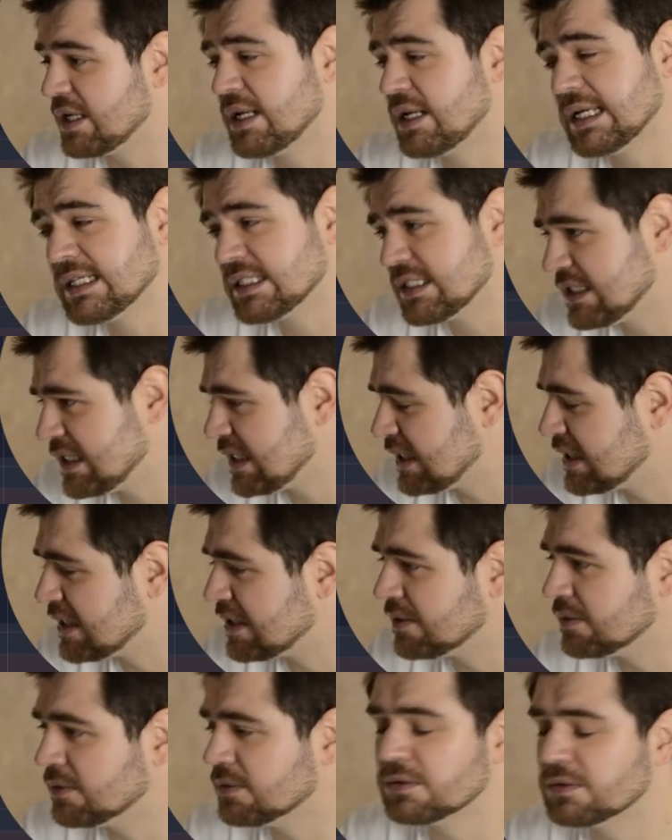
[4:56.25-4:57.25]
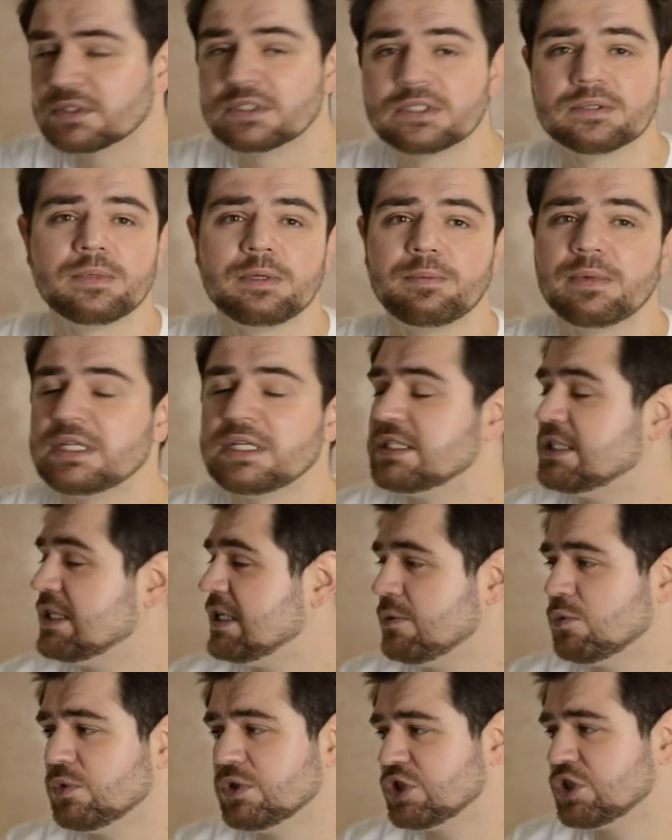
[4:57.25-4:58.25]
It has signals. Me and my
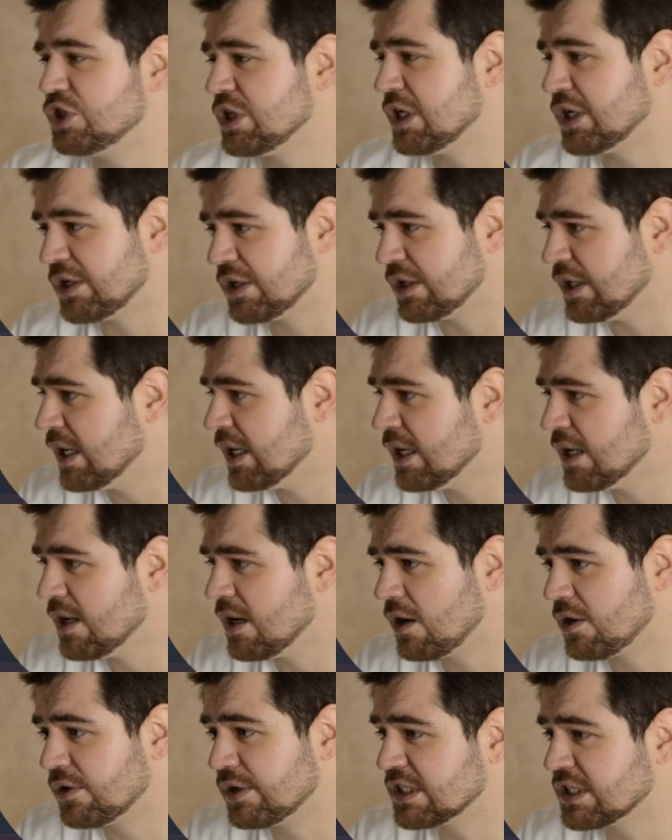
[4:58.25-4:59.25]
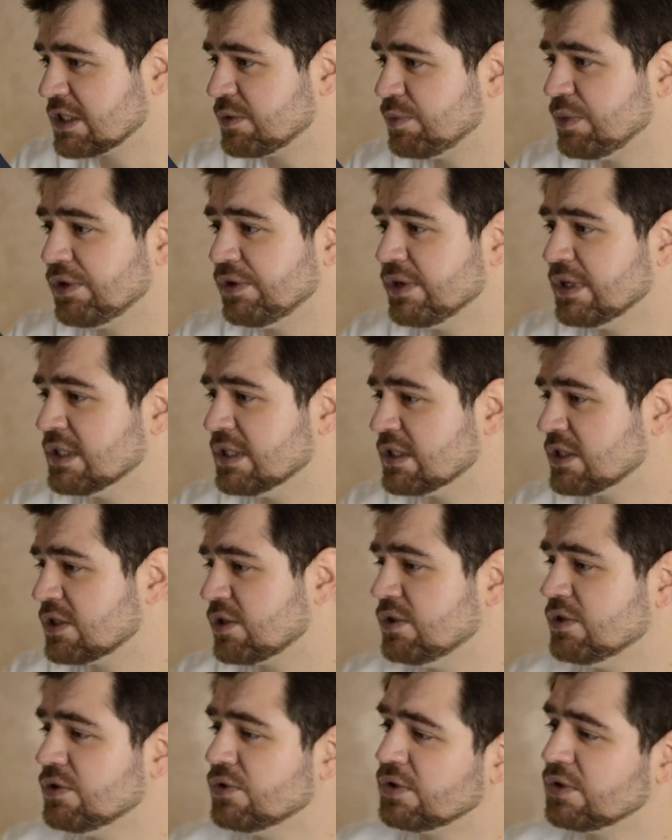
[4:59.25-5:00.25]
team, we share our experience, so
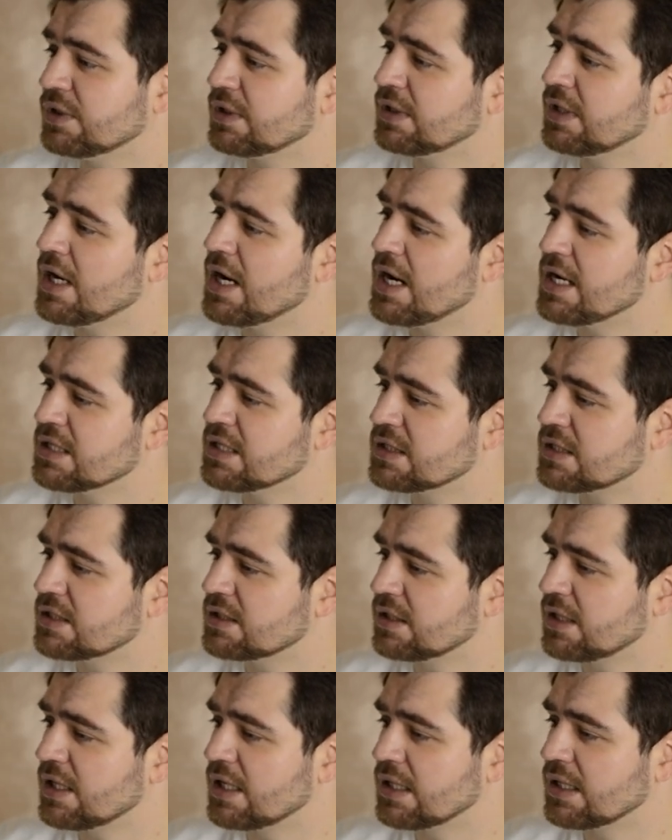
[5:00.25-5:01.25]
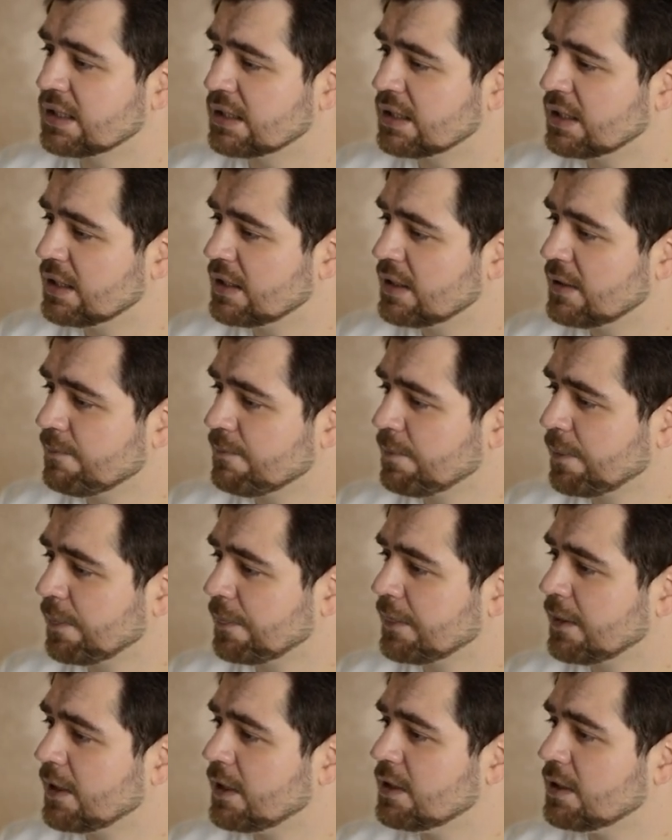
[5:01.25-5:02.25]
you can guys can
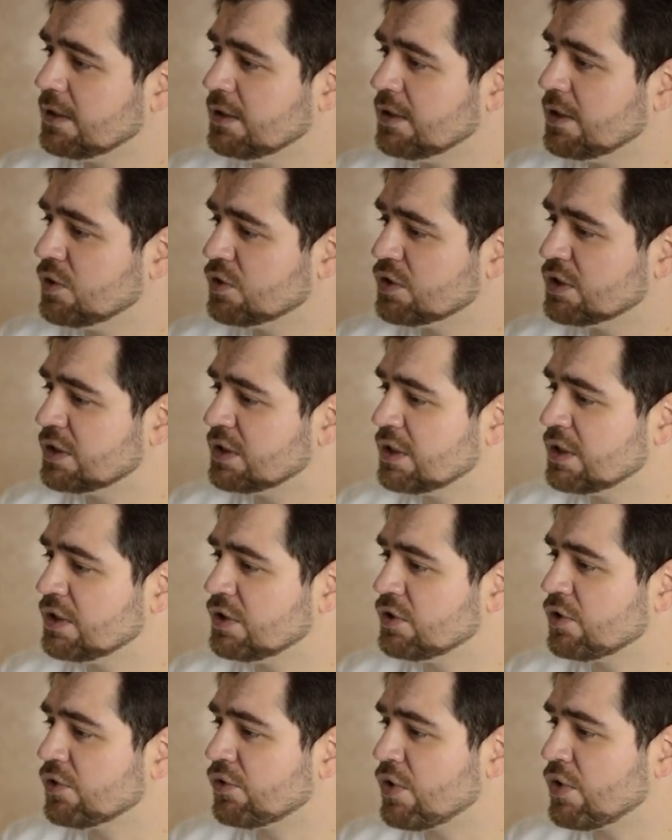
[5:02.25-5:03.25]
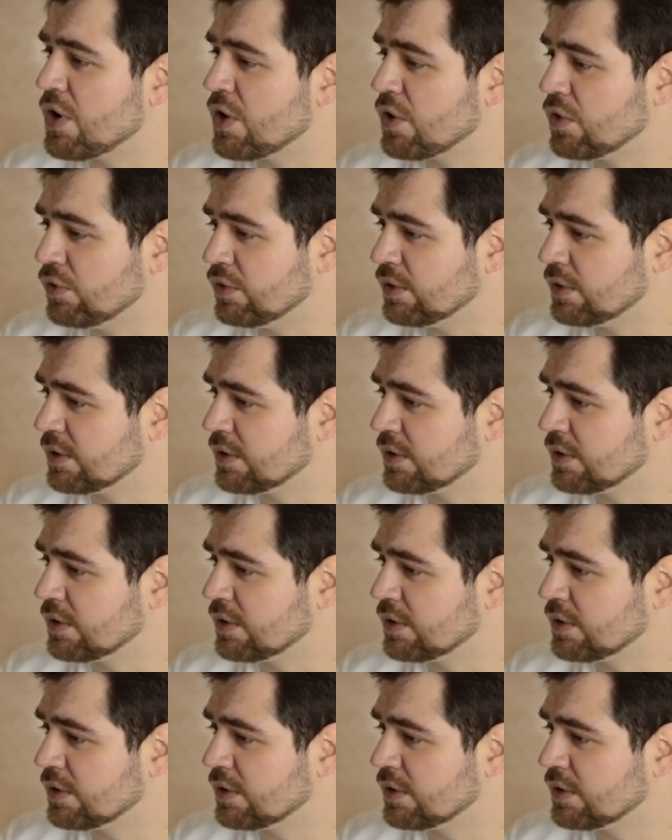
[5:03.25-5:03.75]
use it in your own